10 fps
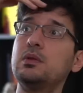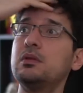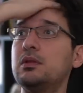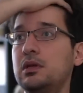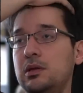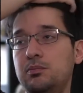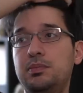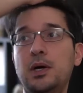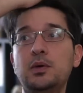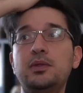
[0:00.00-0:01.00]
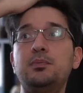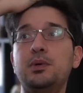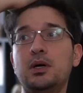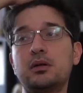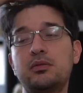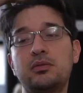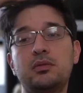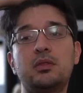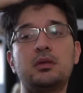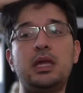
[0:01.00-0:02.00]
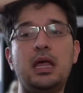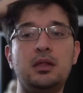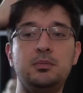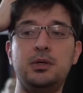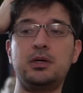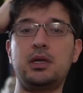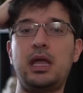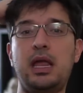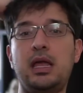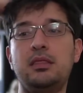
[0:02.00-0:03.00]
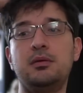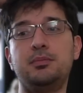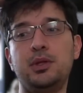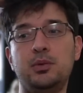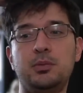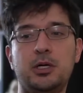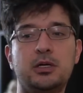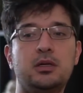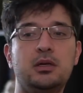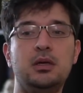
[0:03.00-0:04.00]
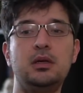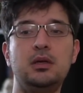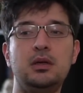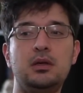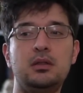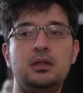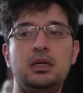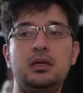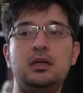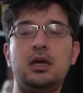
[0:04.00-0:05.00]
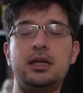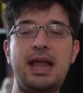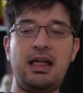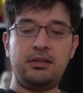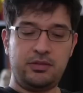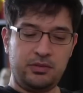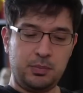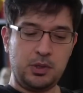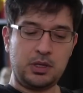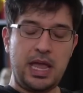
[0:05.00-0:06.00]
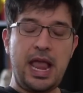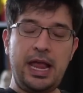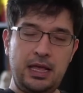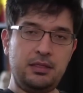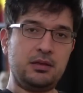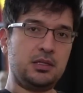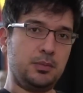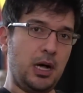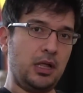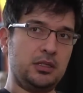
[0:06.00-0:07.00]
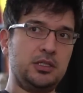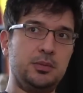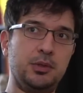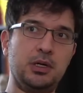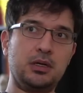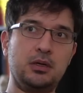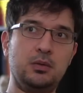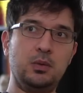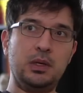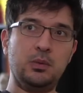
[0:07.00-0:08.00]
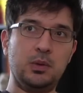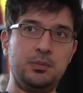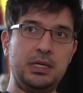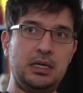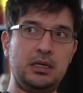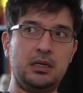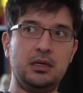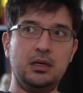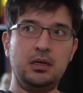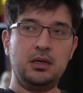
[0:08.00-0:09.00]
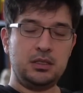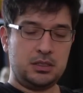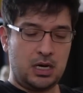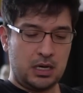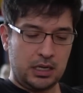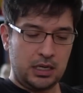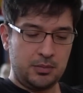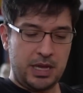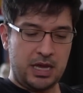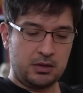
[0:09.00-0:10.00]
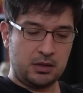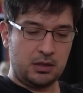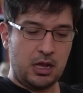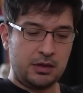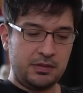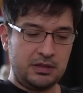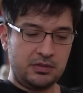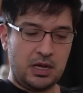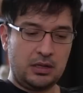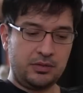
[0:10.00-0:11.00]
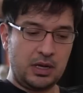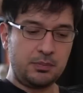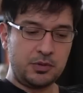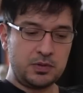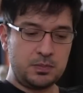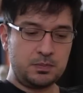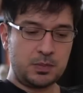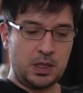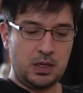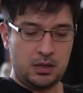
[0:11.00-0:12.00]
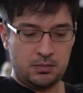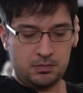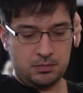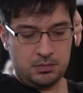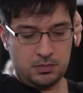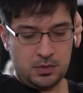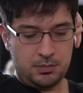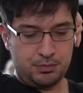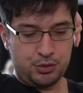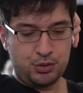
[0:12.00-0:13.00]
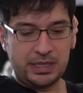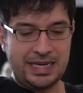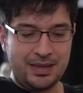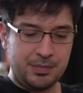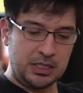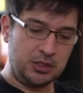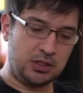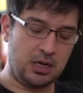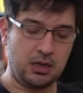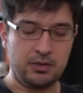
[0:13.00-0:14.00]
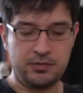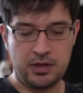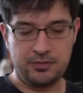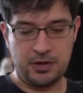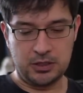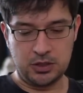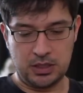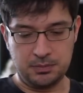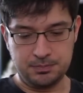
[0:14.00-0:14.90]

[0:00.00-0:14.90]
In both books, the yellow book and the blue book, the analysis book and the topology book, we will be talking about a lot of these concepts. The preimage of a function.